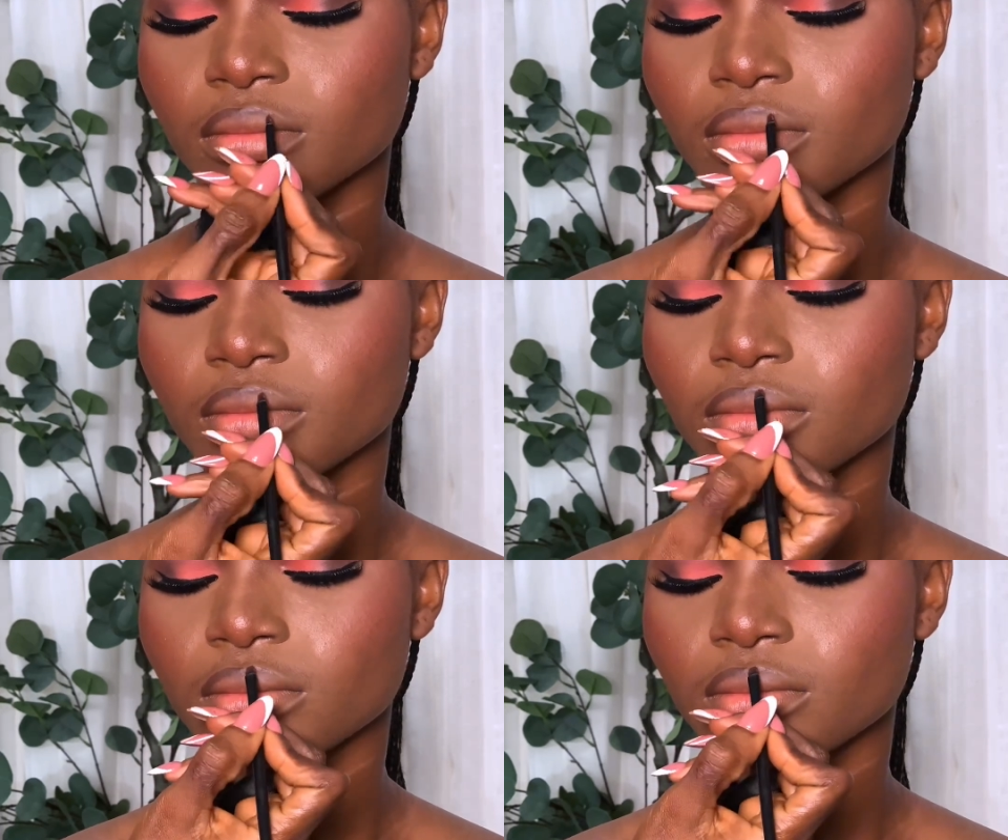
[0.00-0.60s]
I had
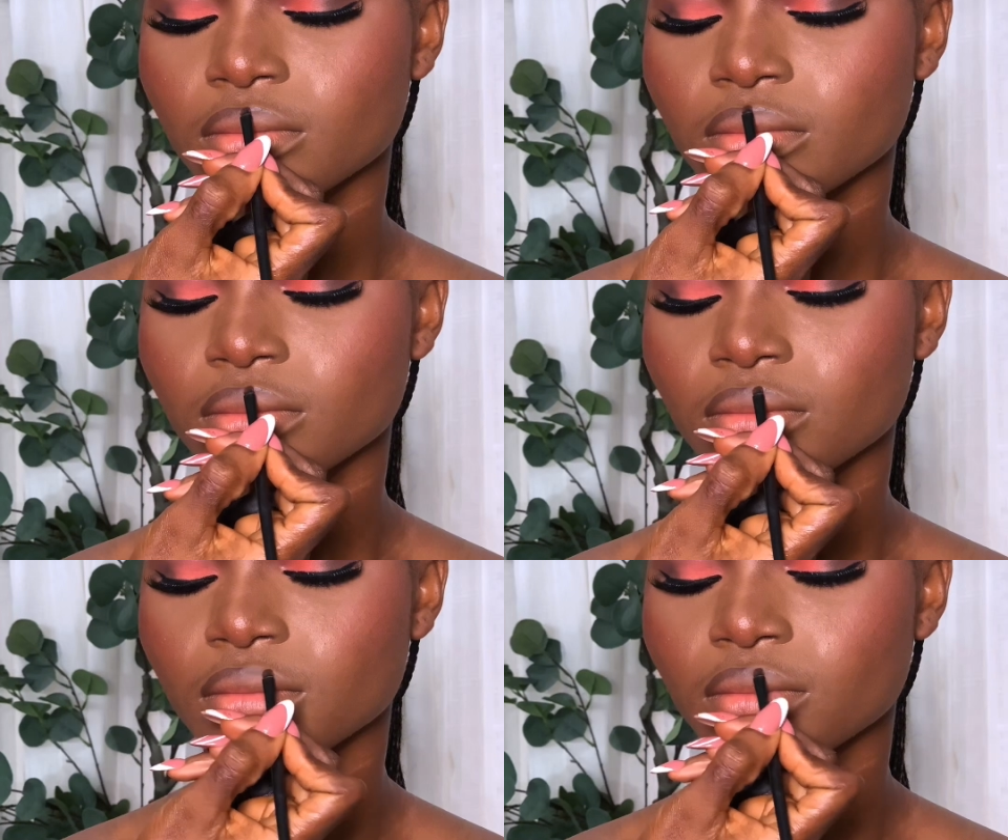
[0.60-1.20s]
to
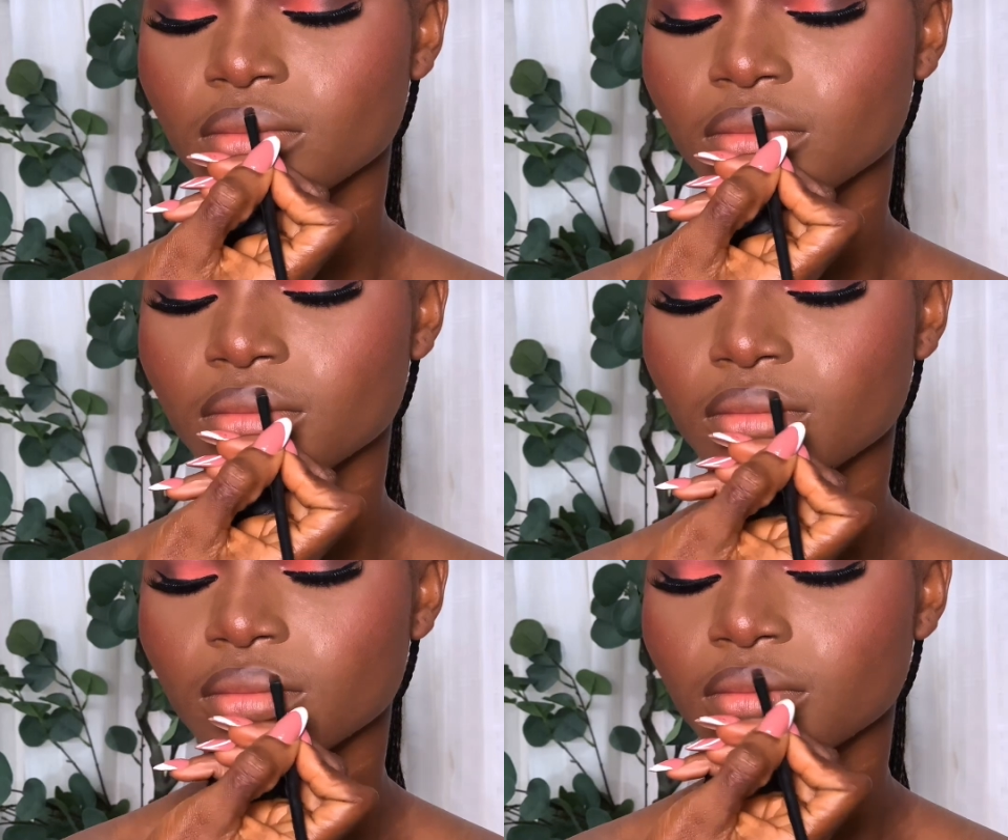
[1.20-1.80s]
use my
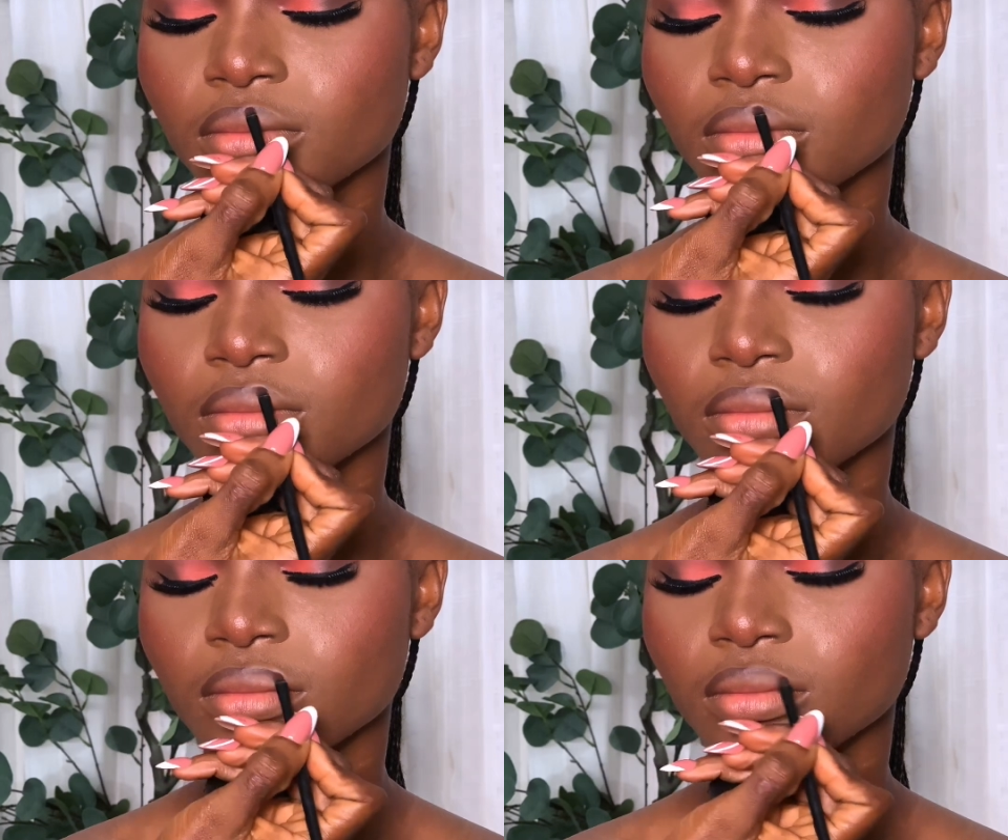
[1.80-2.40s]
brush to
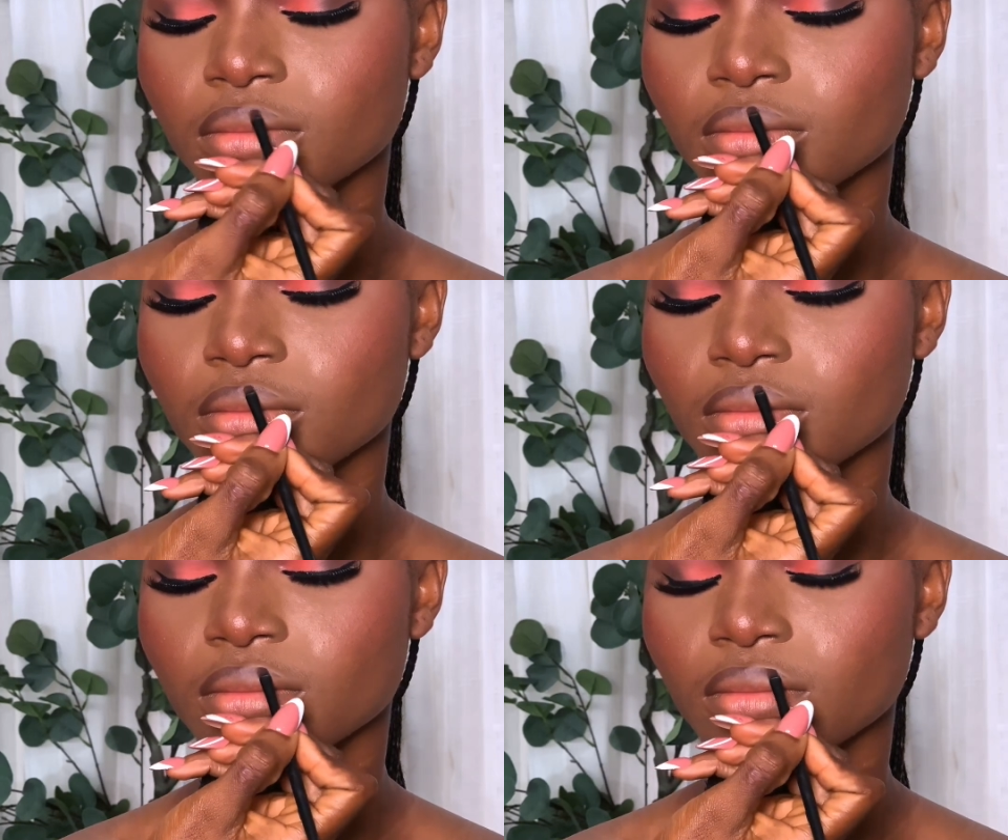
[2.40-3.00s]
outline
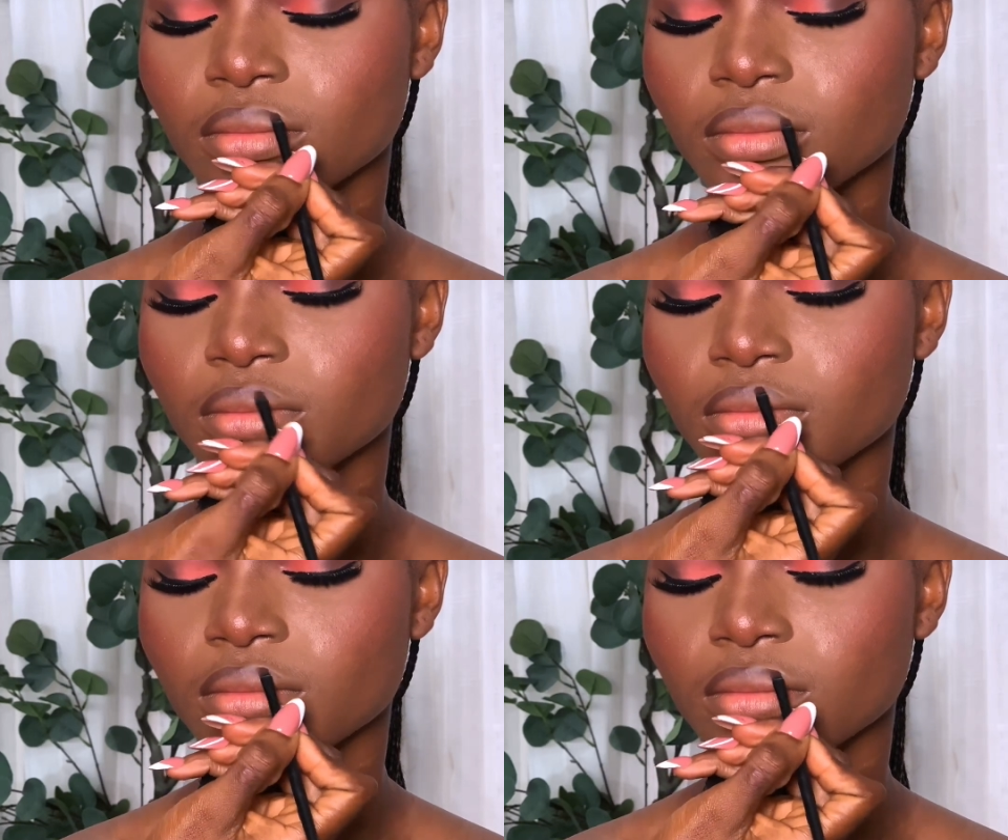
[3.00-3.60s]
it, because if I
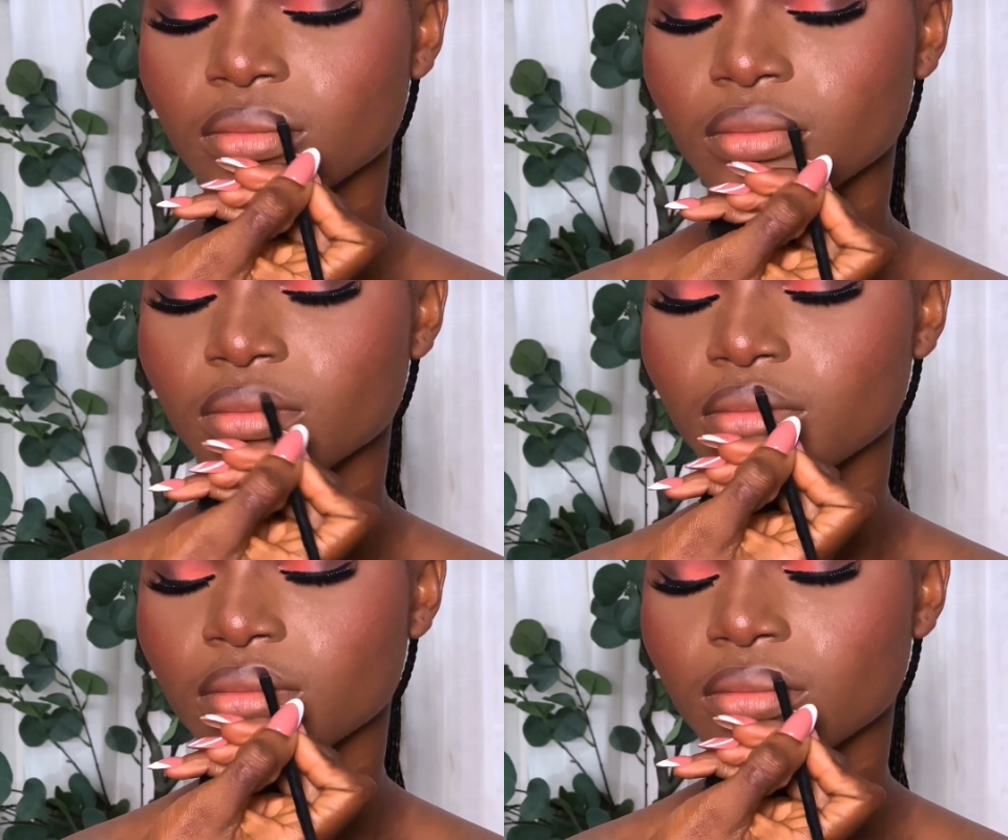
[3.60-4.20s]
use the stick
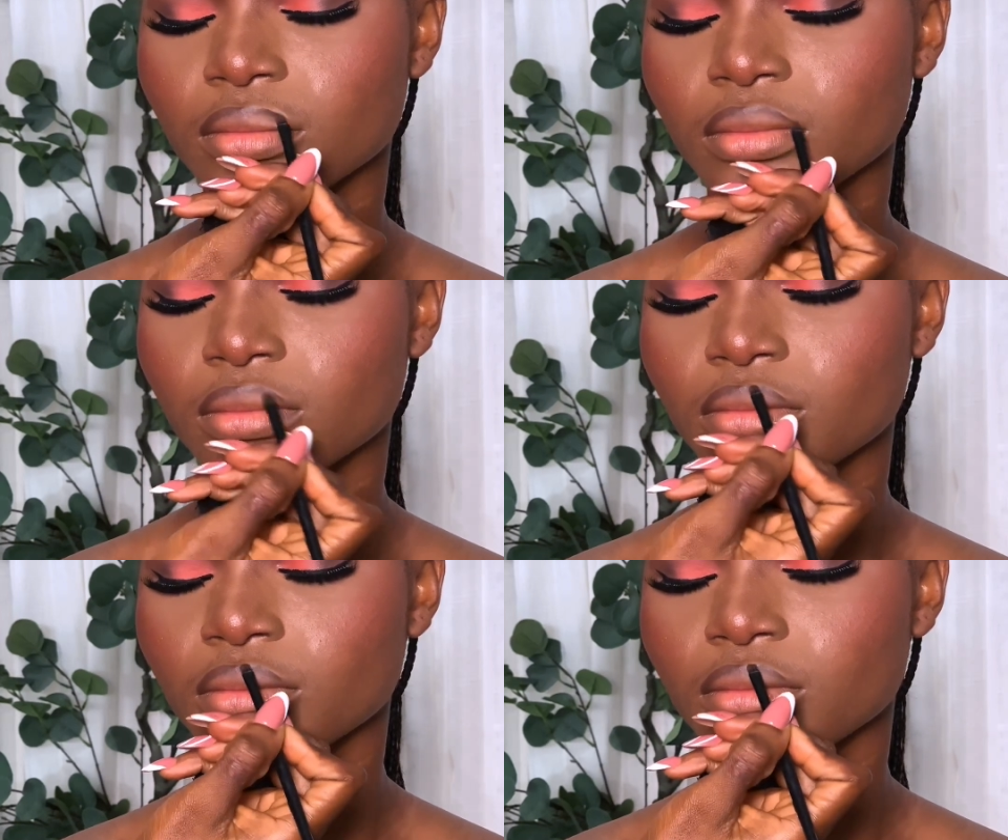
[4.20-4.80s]

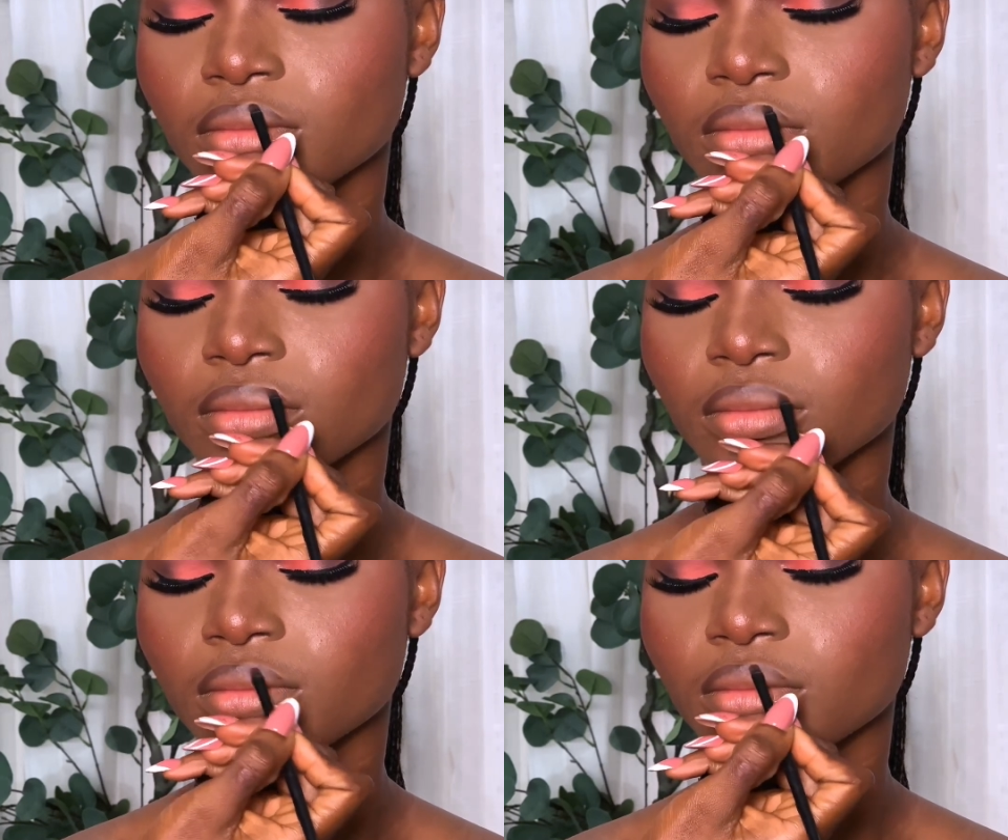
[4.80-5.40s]
from
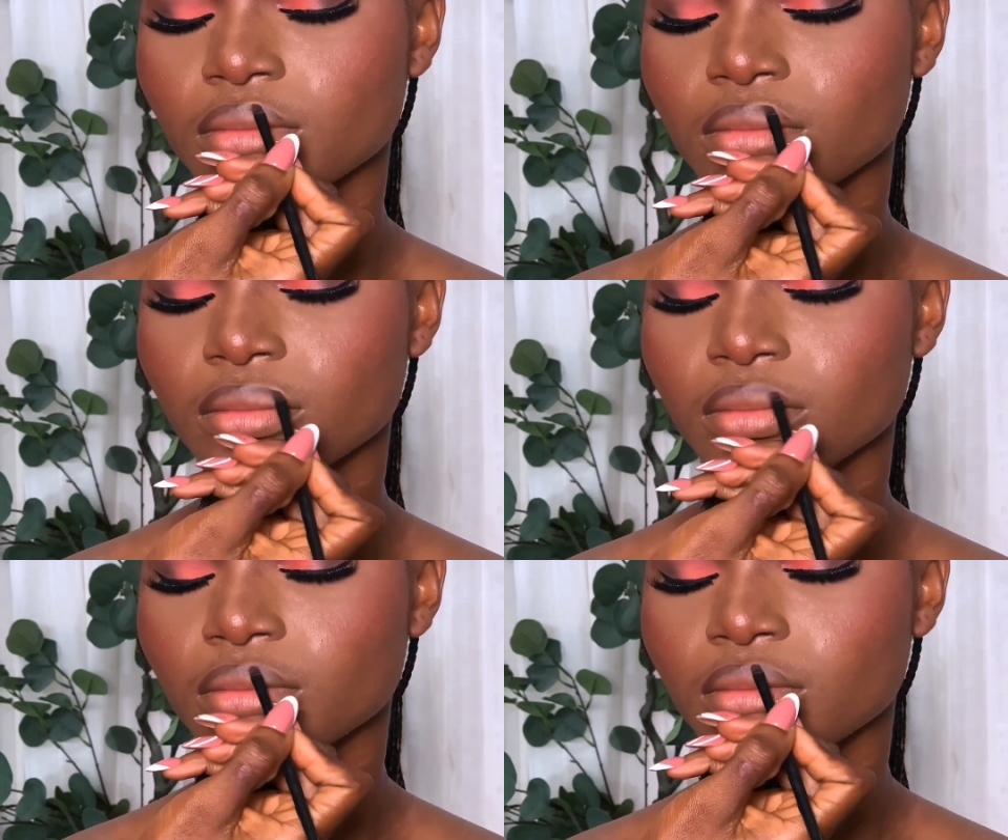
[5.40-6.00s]
this, it's going